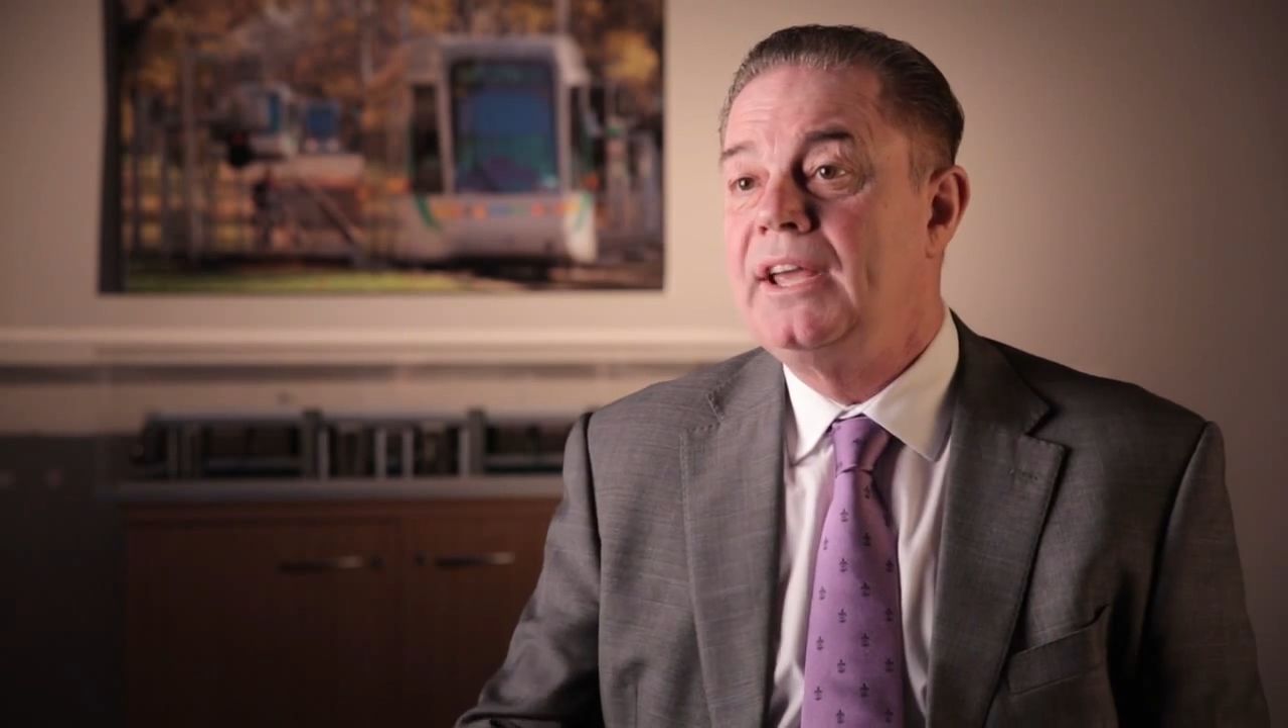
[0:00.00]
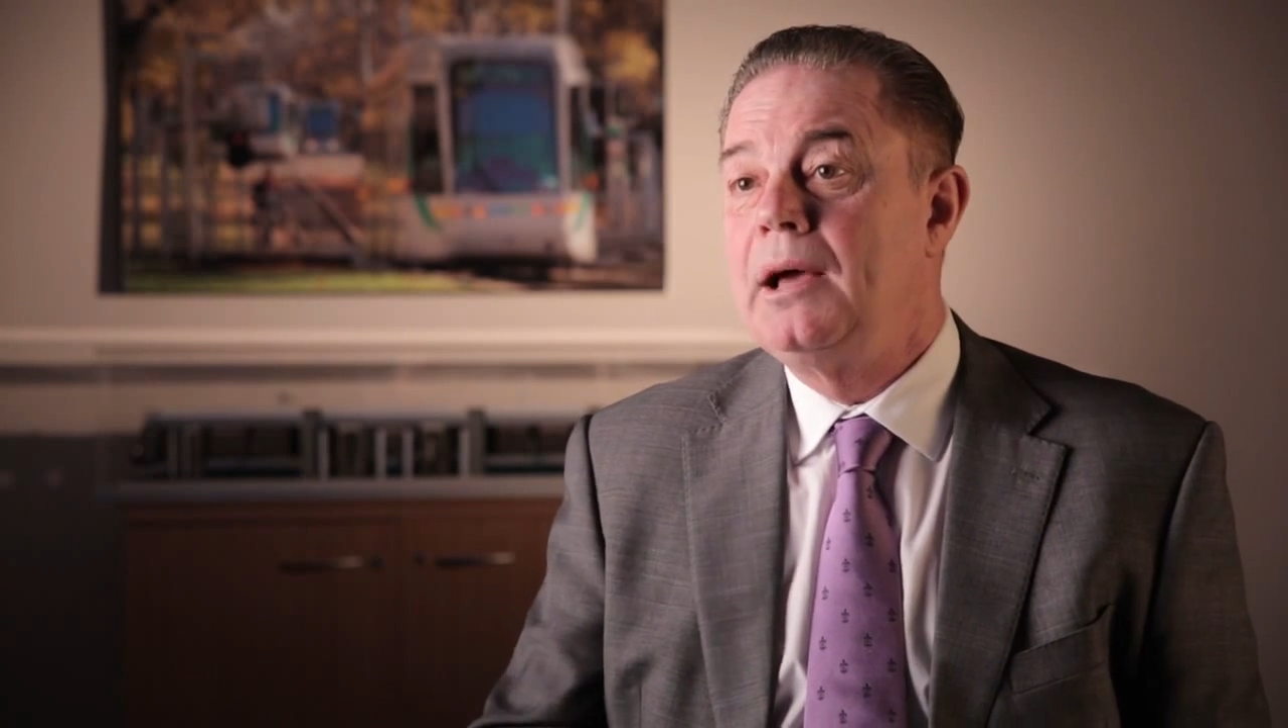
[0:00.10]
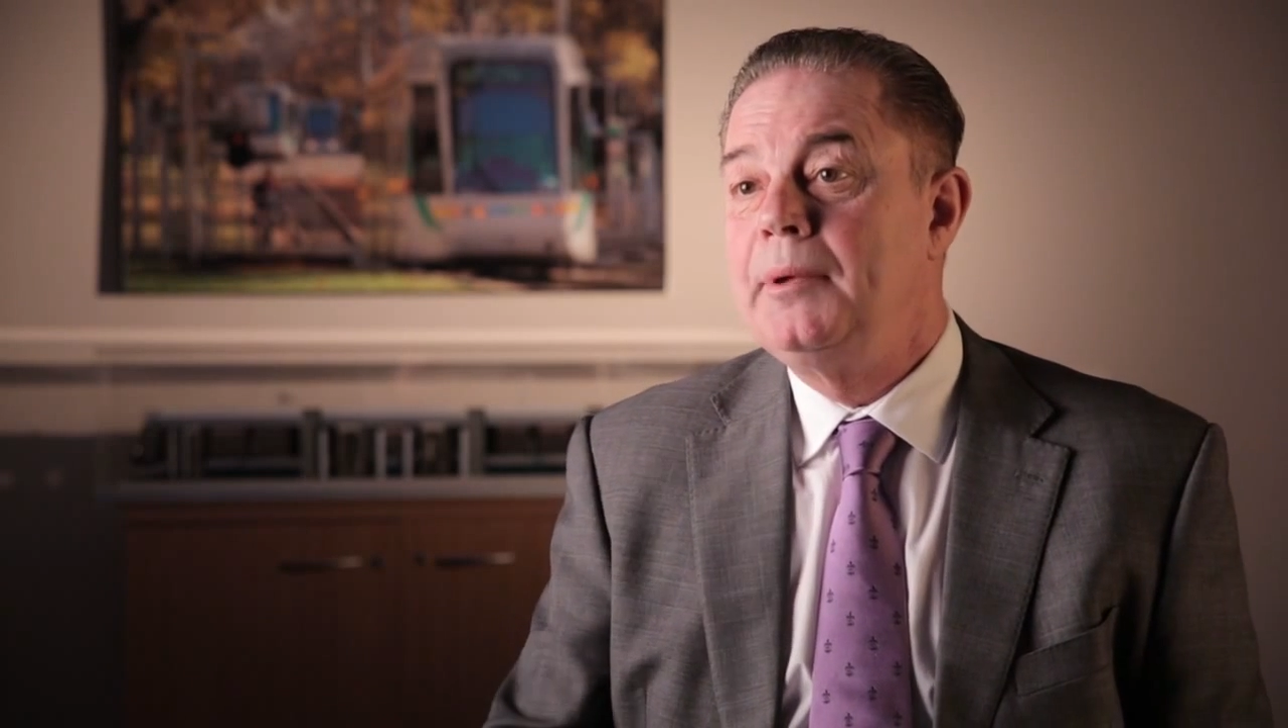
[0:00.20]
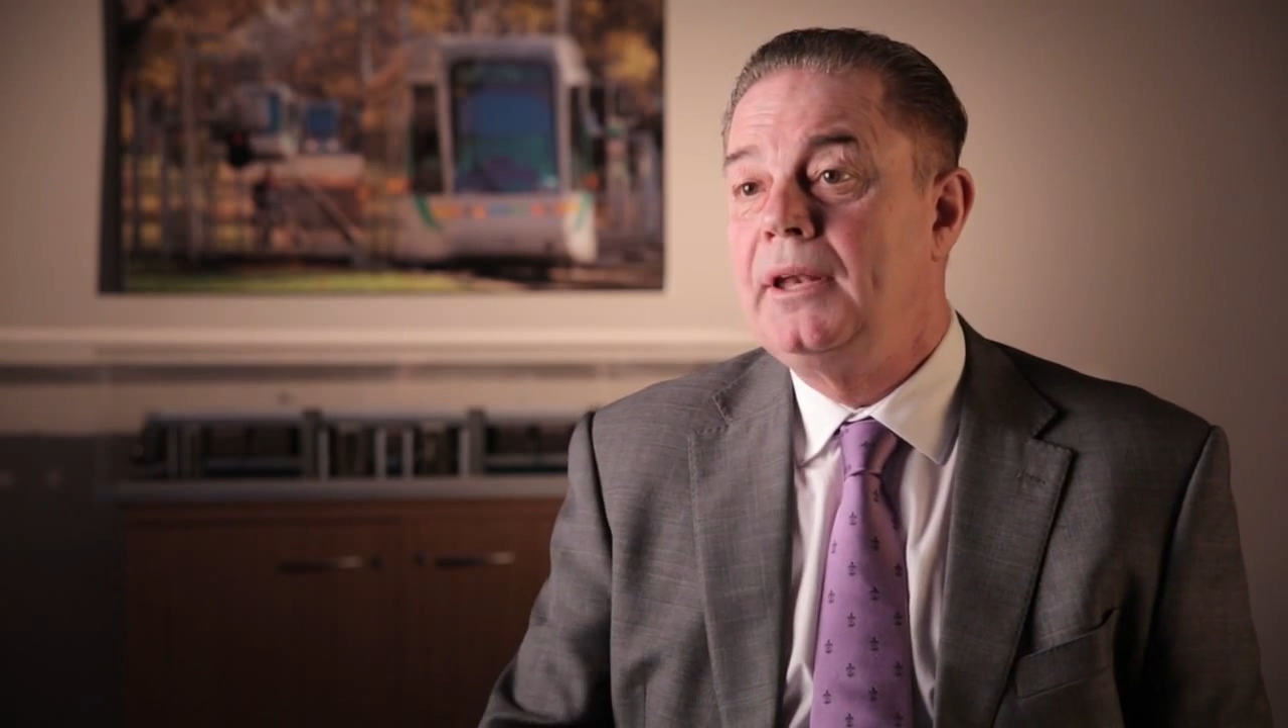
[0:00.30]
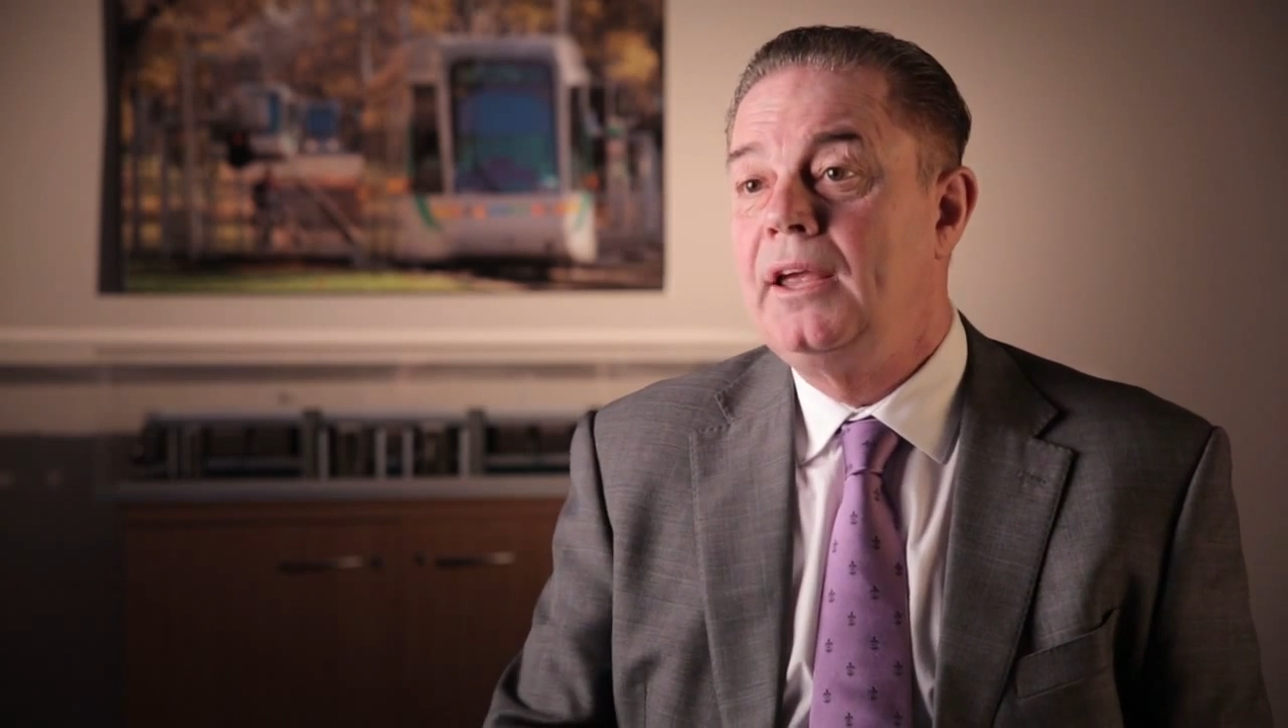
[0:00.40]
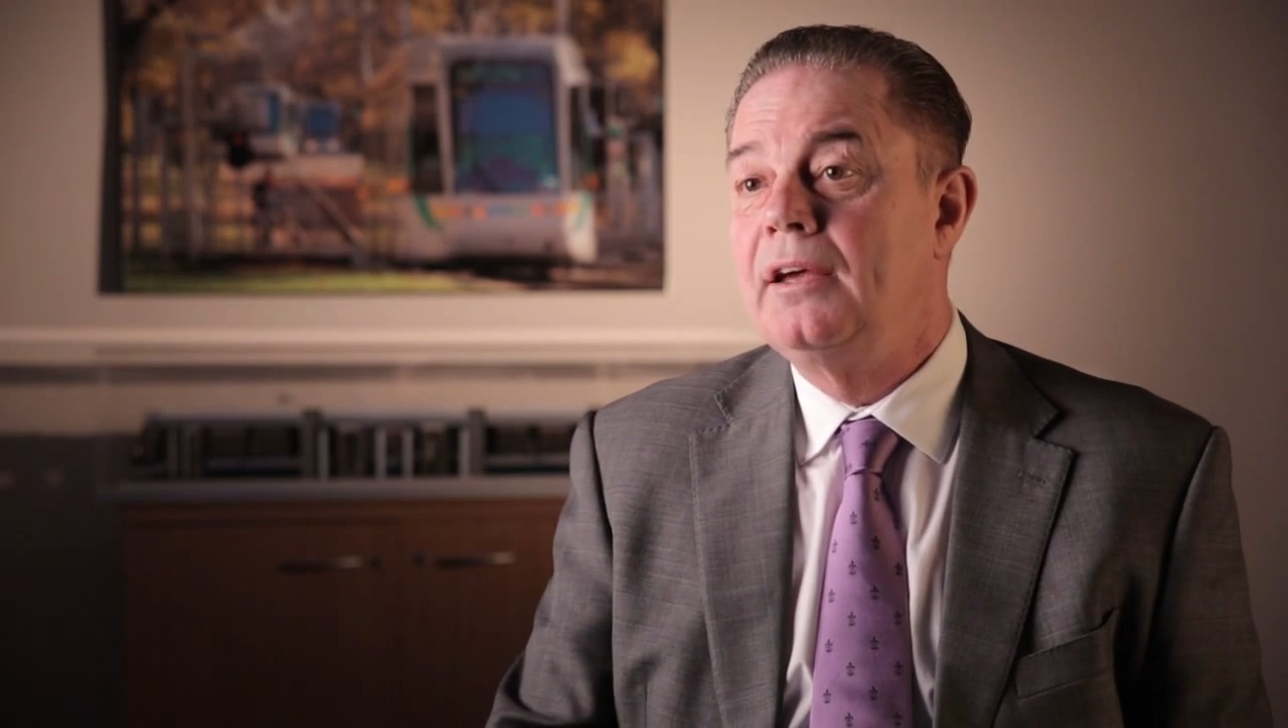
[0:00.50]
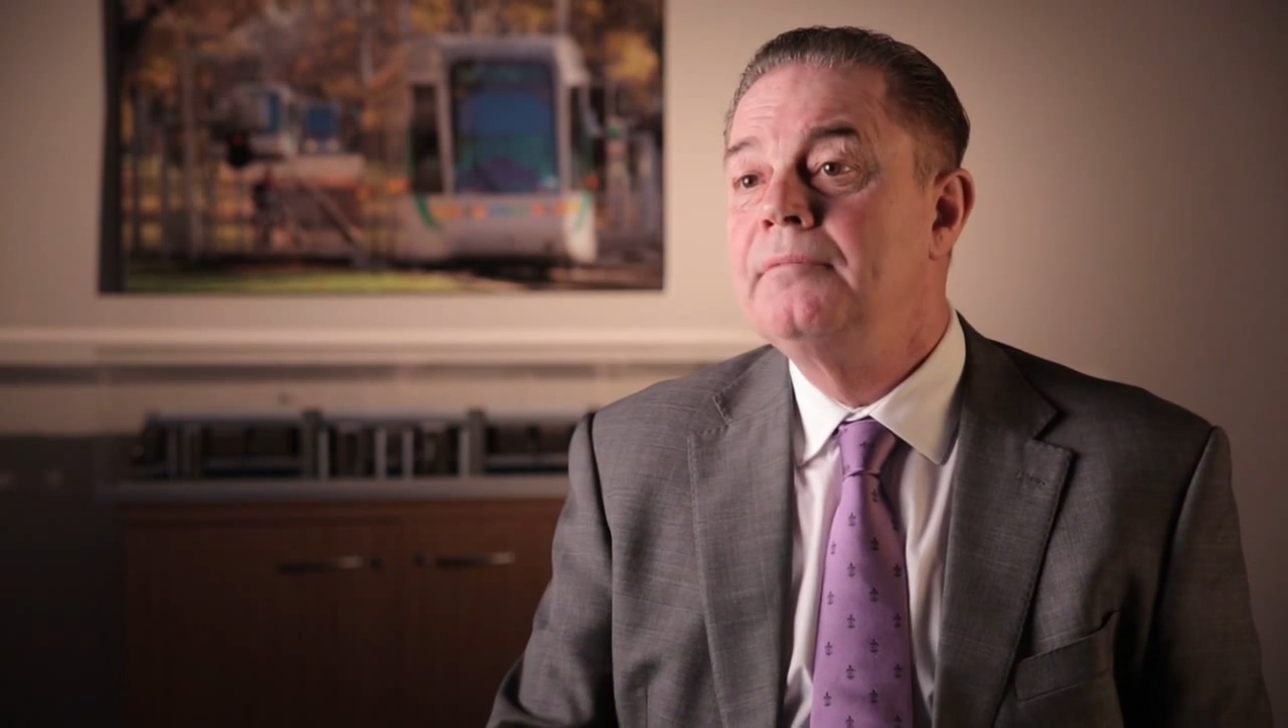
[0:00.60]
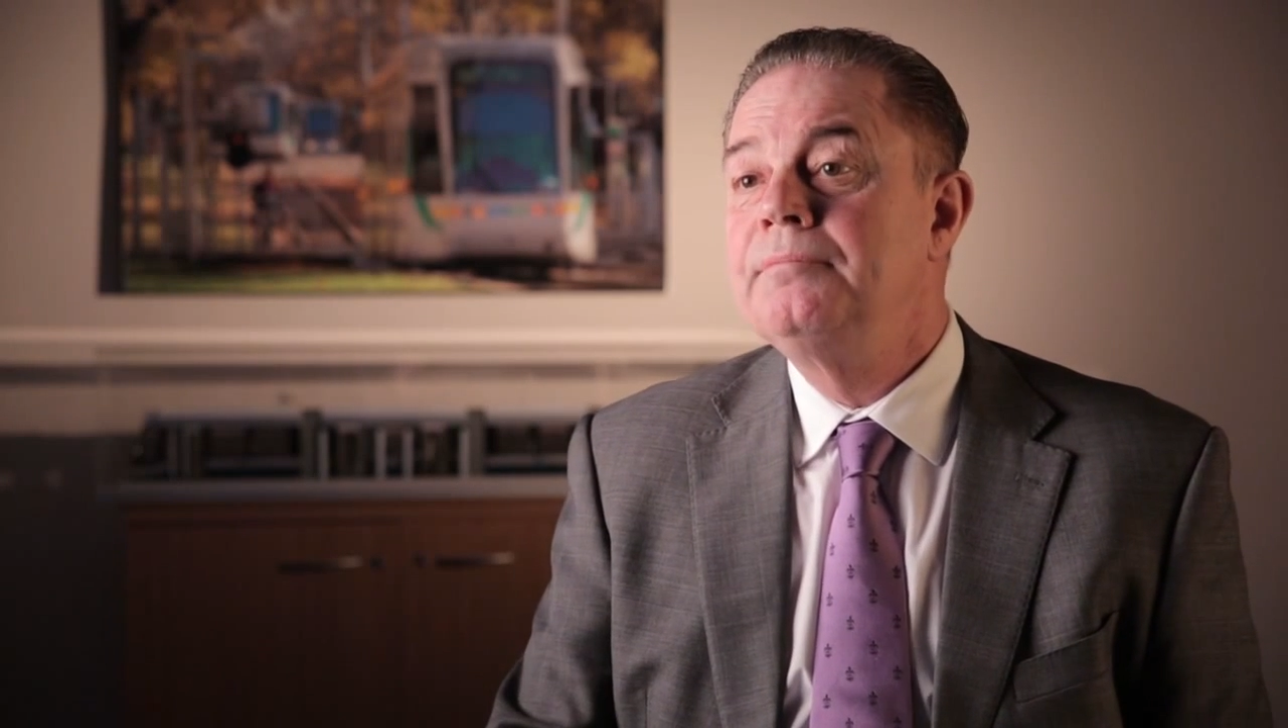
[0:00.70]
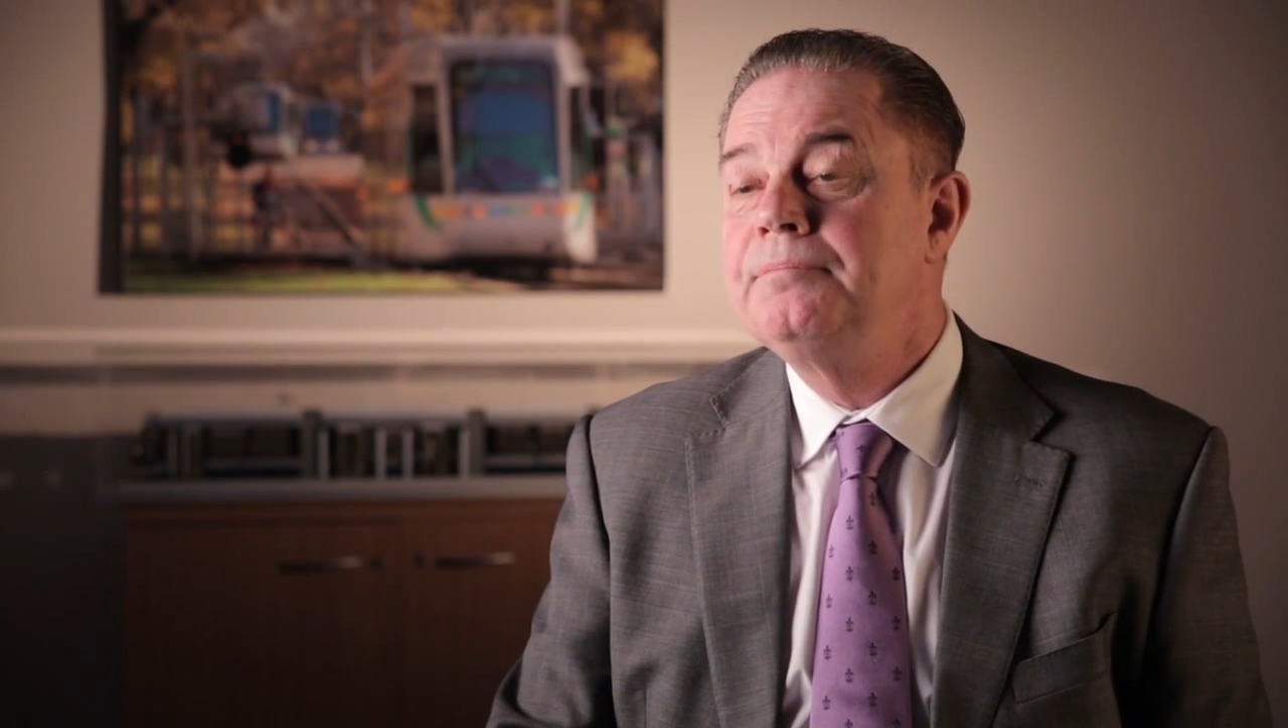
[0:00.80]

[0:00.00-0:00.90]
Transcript: cabin here.